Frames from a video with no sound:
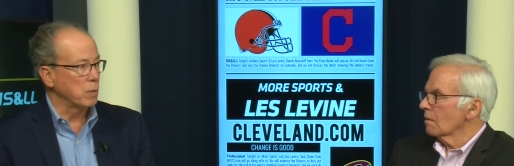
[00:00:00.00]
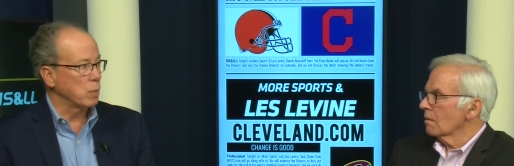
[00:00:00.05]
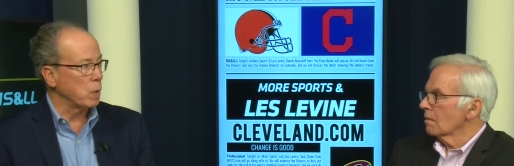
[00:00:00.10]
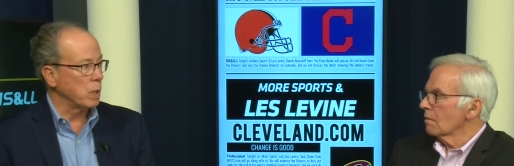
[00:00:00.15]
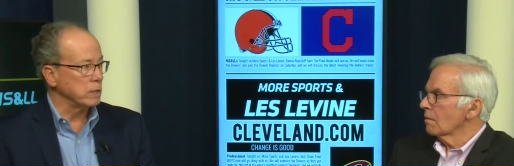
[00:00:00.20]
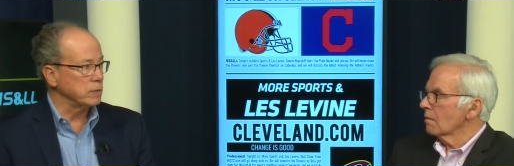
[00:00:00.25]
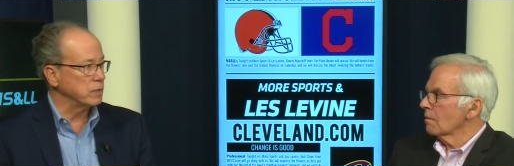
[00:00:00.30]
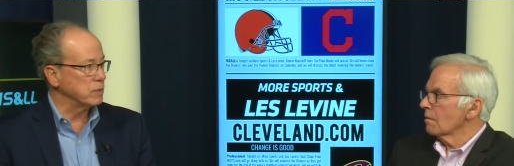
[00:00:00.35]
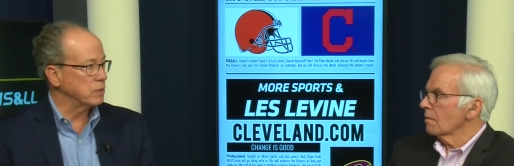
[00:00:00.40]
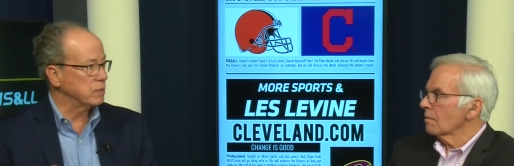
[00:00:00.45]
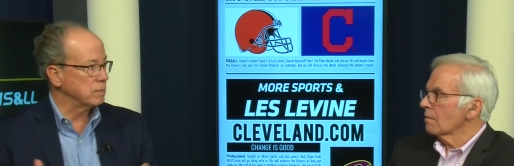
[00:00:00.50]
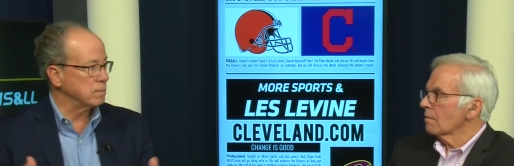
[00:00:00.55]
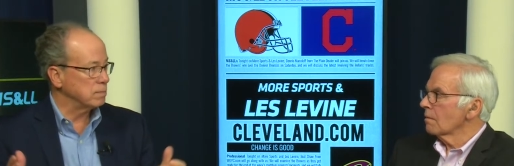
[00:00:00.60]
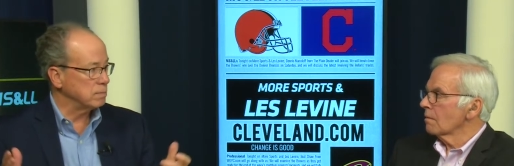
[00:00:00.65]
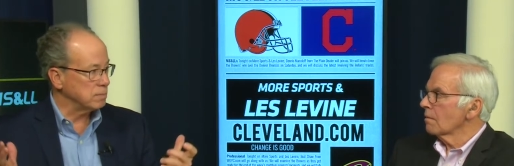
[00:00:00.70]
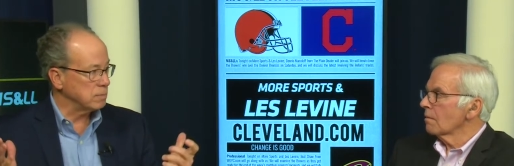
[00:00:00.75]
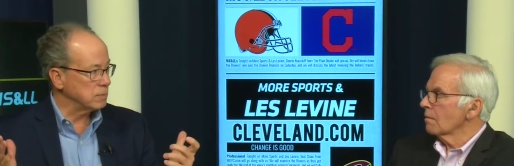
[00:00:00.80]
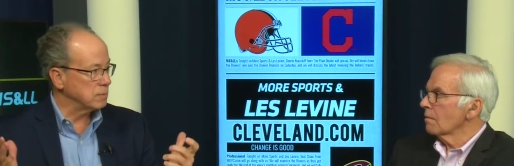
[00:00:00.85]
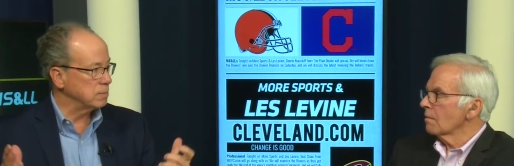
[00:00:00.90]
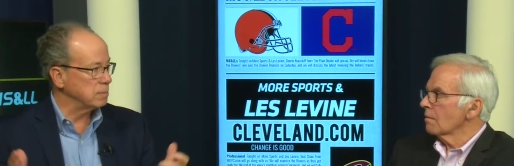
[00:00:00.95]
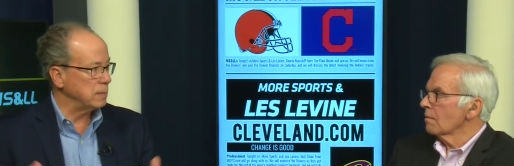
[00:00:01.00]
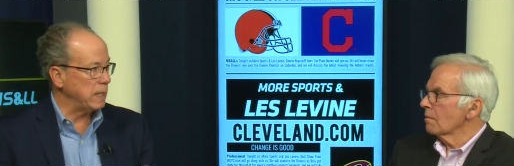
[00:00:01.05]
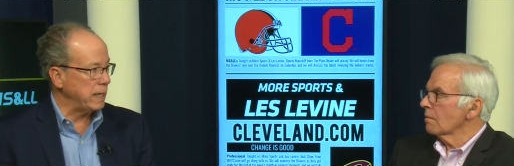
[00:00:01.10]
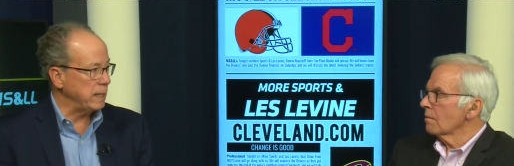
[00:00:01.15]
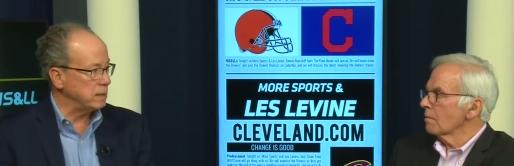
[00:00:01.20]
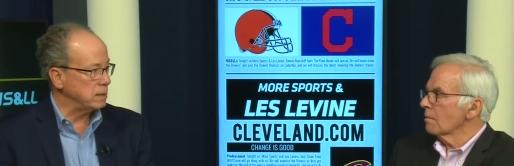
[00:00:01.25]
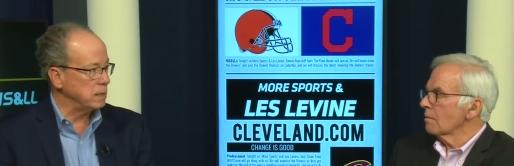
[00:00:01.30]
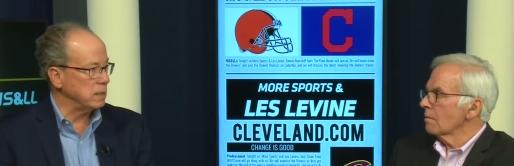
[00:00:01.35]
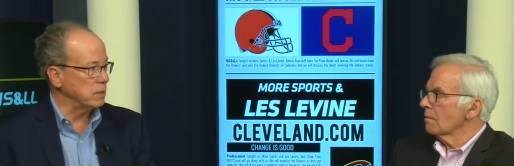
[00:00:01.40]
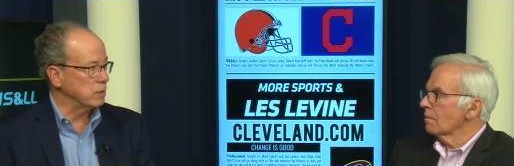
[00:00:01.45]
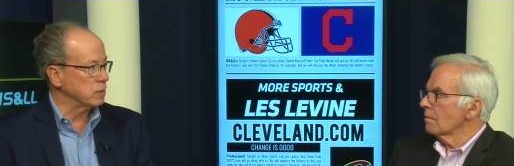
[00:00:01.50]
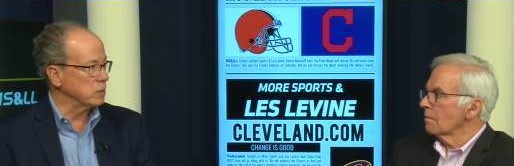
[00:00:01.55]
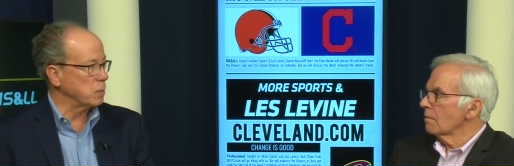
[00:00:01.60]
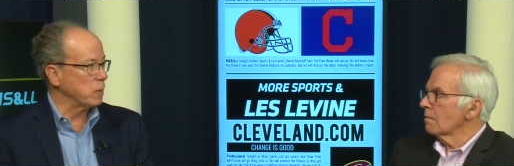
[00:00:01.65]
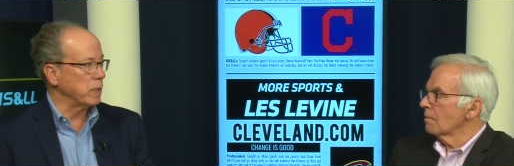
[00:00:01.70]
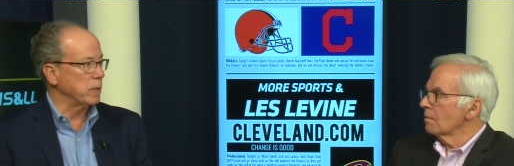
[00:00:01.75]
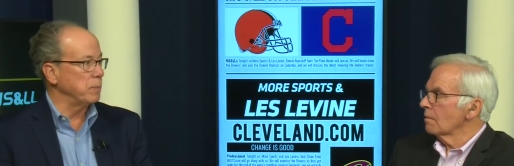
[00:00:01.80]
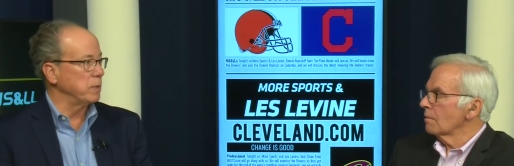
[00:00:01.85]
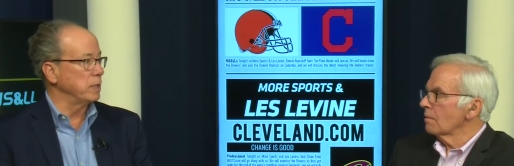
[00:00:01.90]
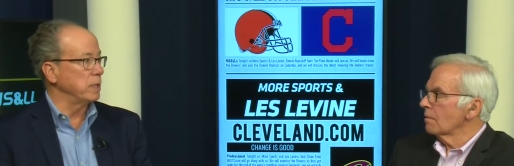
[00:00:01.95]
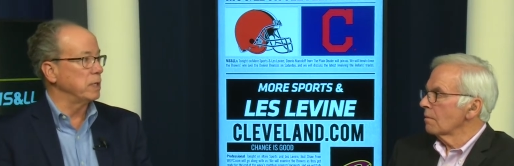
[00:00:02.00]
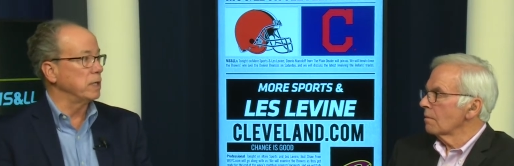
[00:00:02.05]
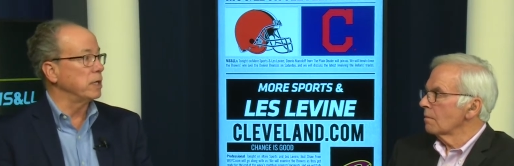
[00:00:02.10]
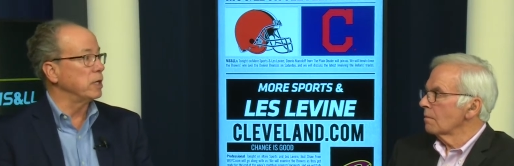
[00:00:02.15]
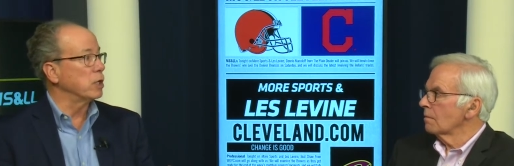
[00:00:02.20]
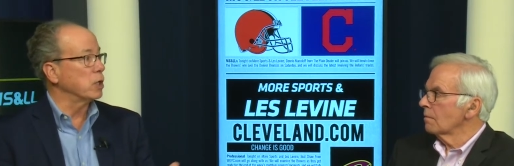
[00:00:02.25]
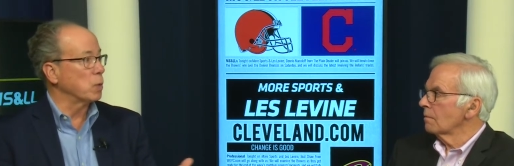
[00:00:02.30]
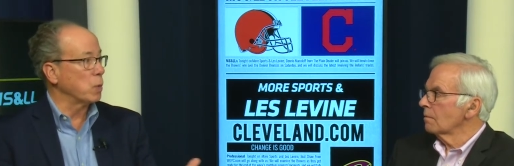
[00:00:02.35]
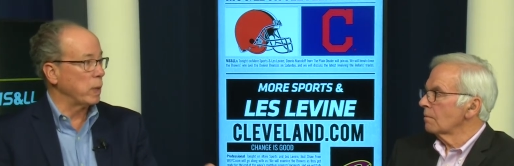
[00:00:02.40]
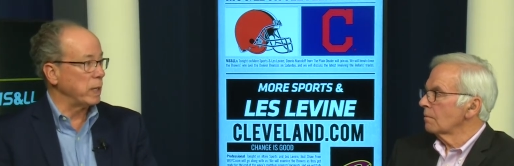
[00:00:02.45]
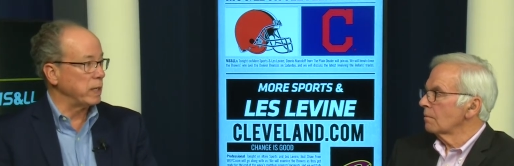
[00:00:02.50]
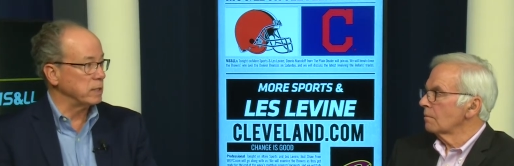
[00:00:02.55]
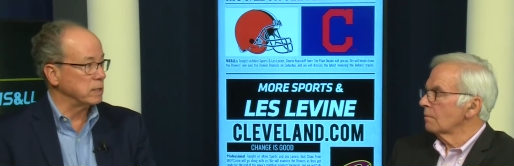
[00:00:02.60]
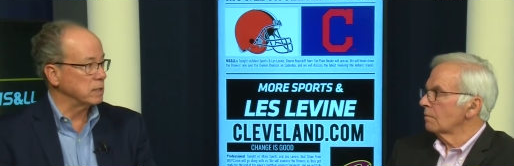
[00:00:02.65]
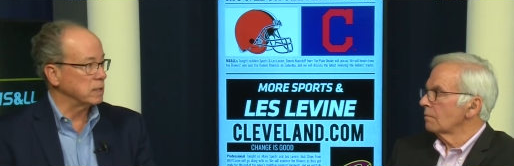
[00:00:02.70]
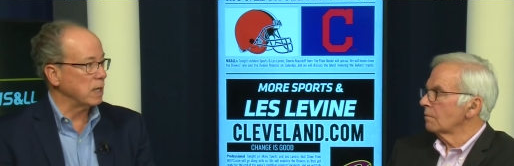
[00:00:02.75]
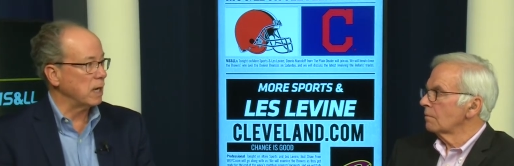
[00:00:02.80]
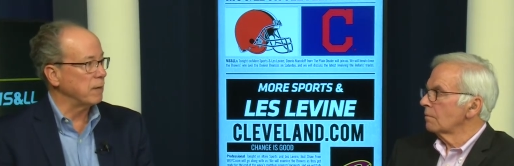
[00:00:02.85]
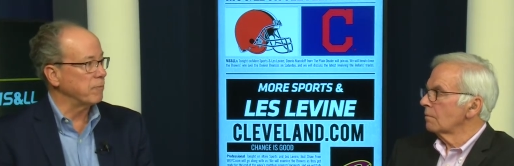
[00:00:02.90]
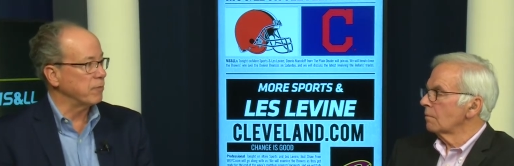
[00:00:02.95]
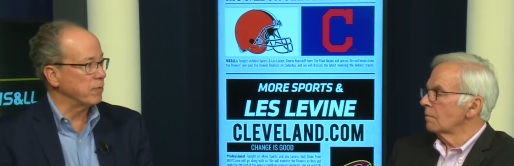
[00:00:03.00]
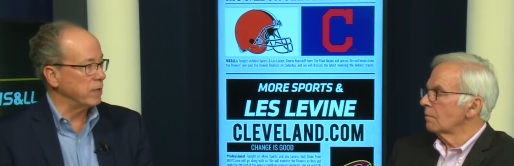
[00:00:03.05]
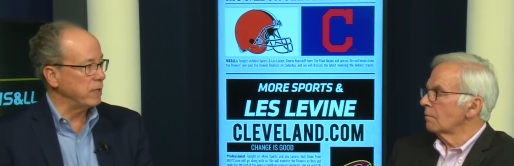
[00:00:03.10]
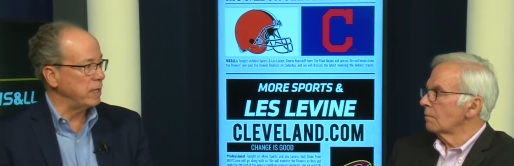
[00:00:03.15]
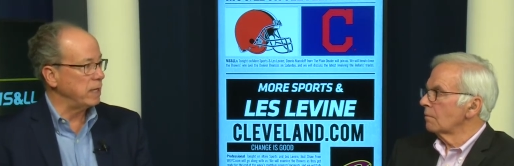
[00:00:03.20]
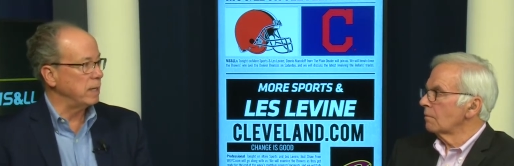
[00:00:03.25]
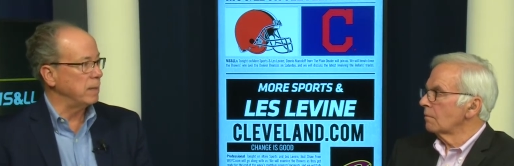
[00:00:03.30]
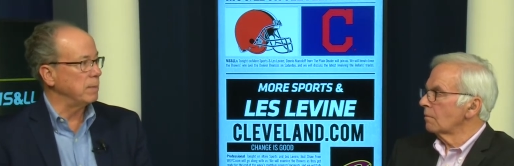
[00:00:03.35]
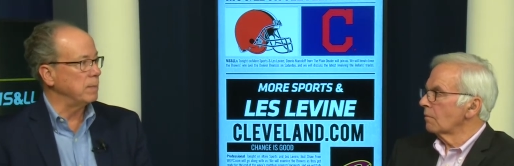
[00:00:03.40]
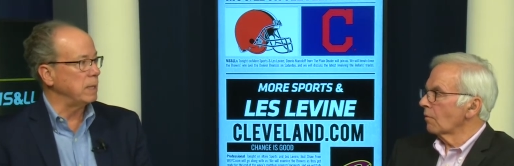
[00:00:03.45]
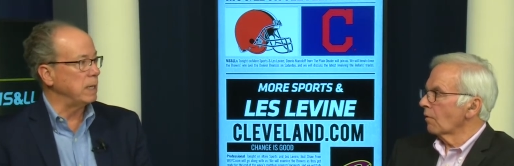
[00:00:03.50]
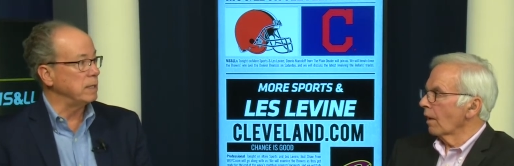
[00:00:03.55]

Speaker 1: wants eighteen or twenty million dollars a year when it's time for him,